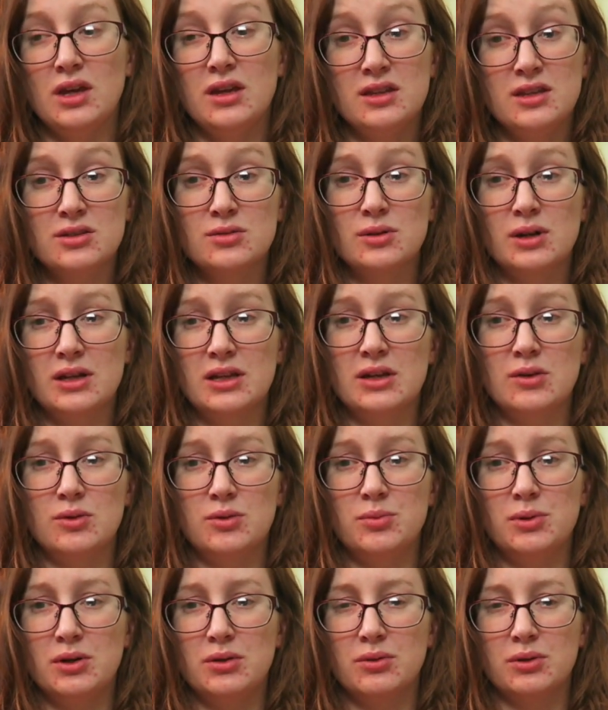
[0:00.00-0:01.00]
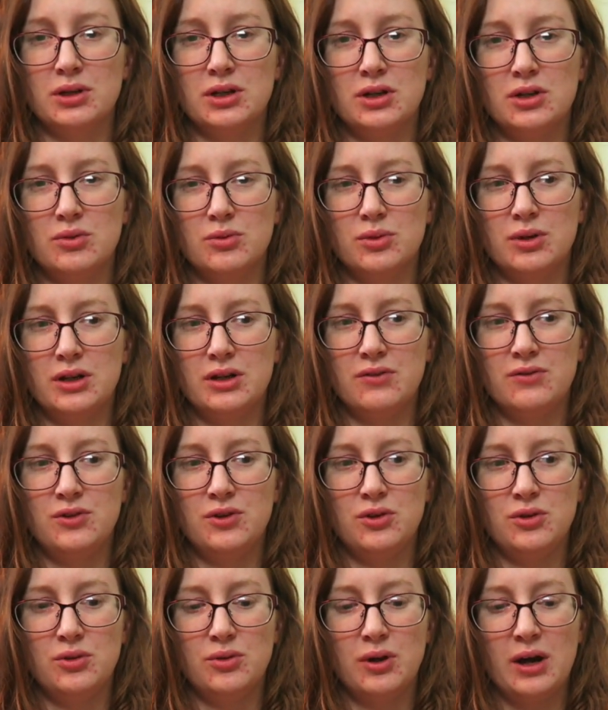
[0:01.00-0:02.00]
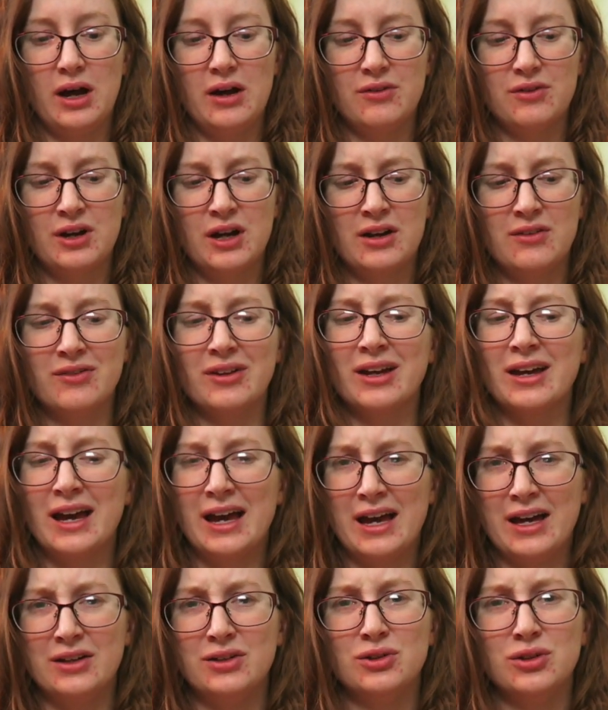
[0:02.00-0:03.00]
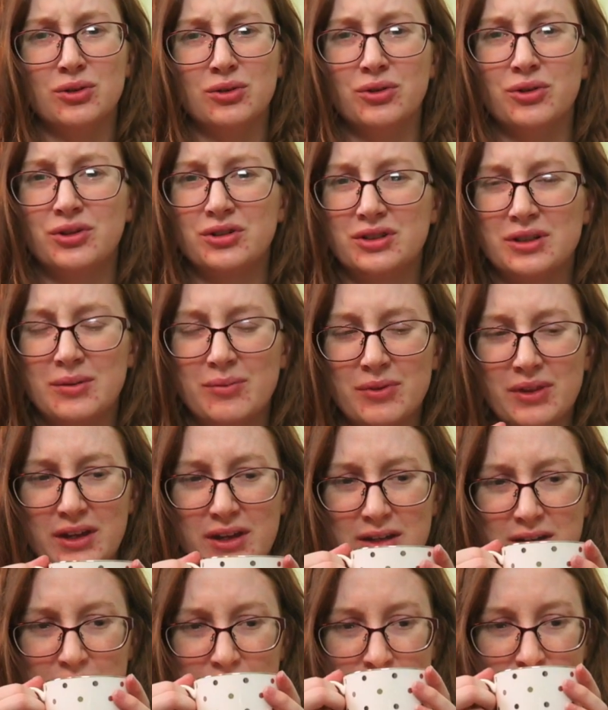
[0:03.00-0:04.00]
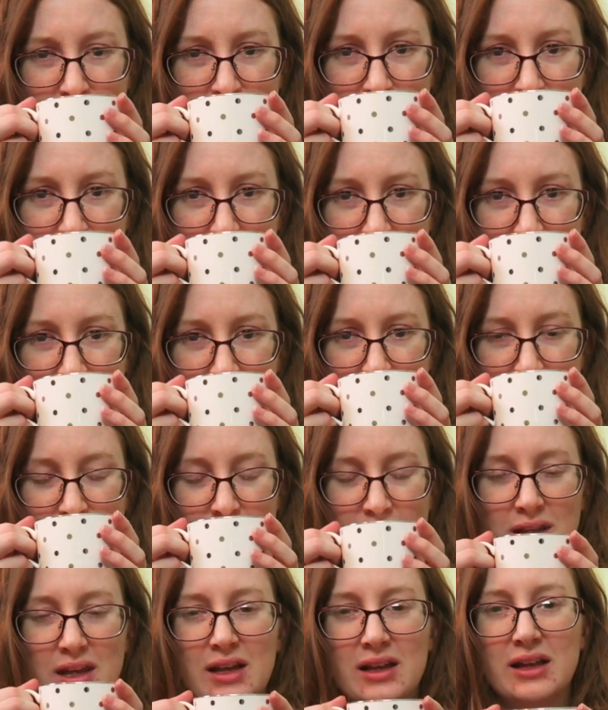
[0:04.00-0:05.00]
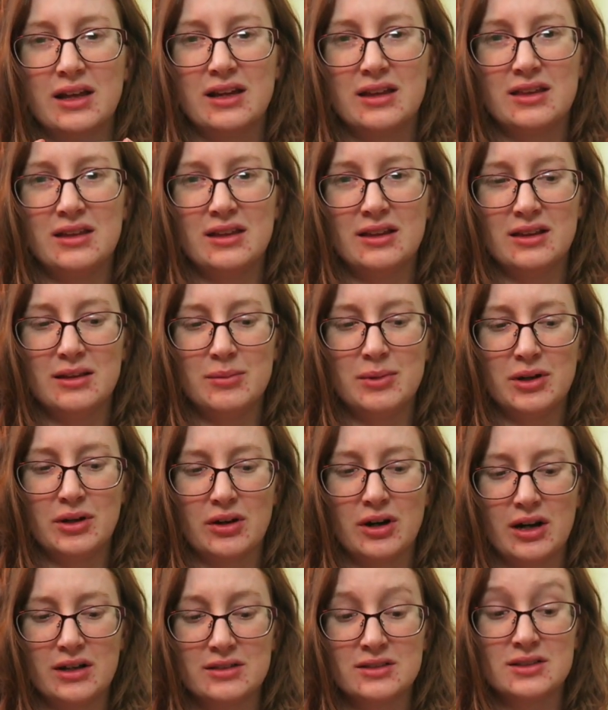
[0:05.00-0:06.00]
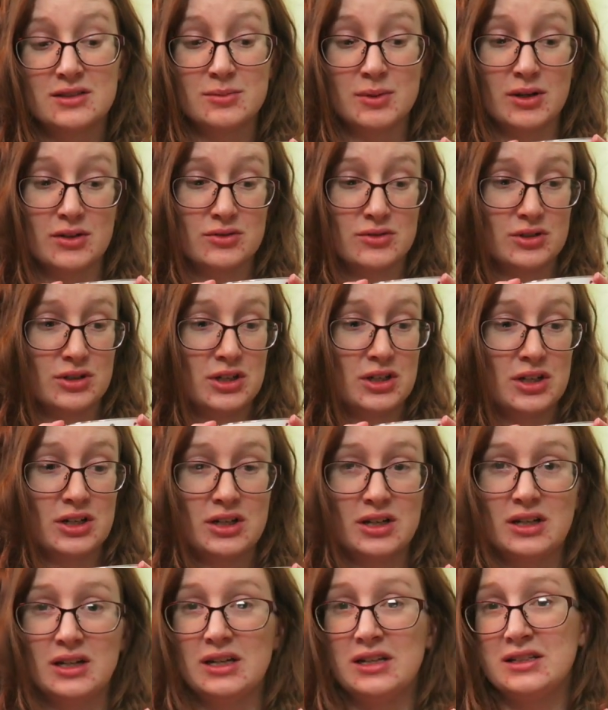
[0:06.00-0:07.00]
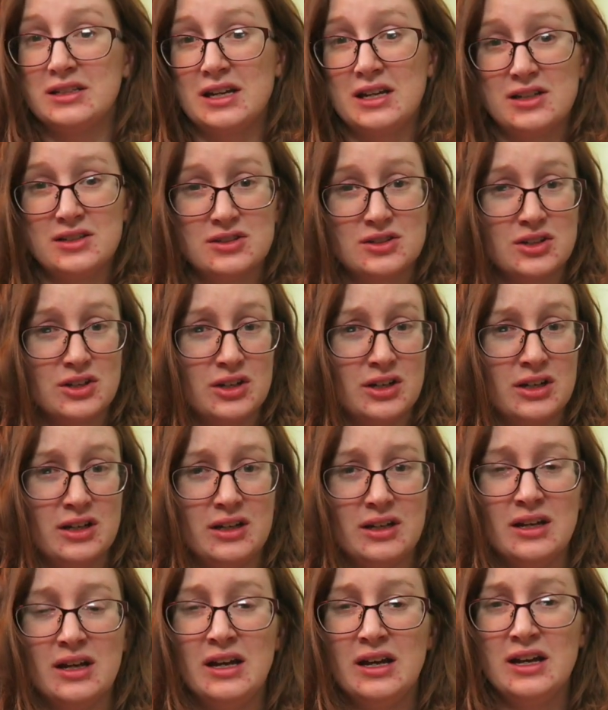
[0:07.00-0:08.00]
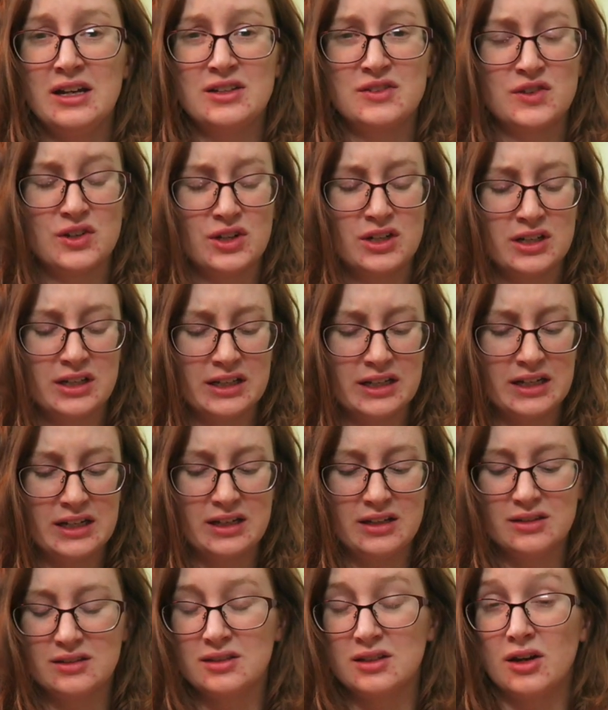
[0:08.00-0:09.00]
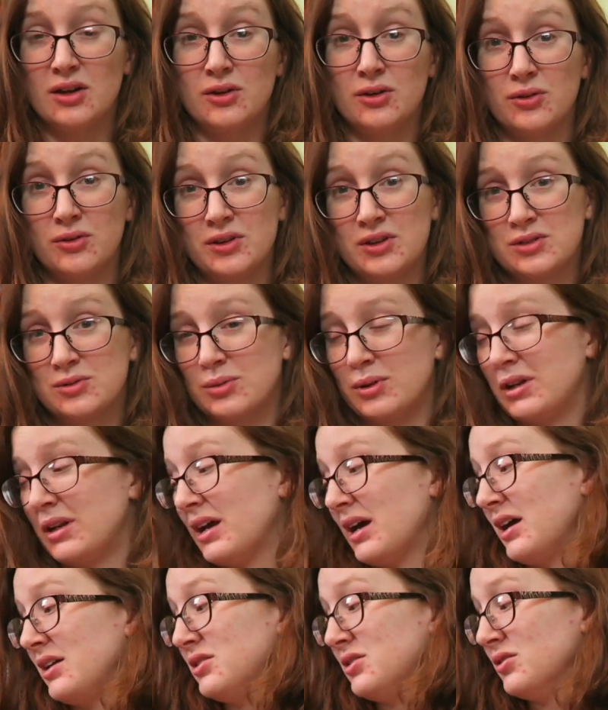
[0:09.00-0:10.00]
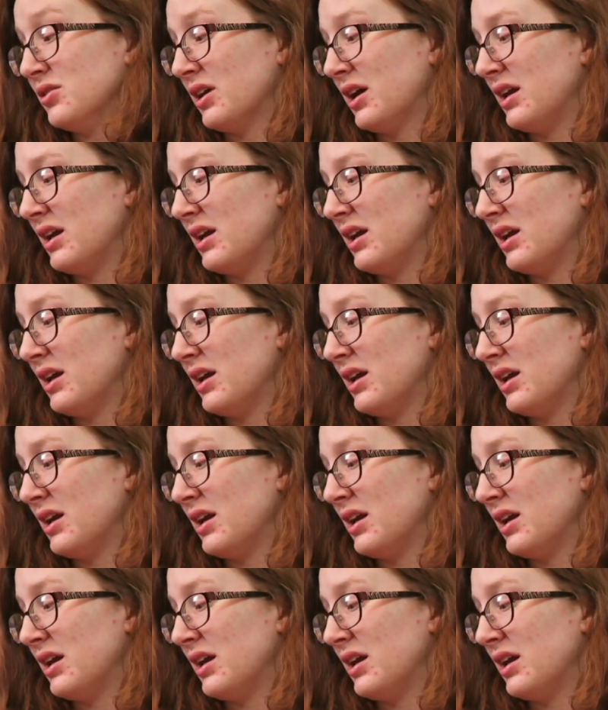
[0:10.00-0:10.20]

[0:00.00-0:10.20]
this one I think would be a really good one if you have kind of like a head cold or something. I like the lemongrass. It smells really good. It tastes good. It's very clean. So this one I do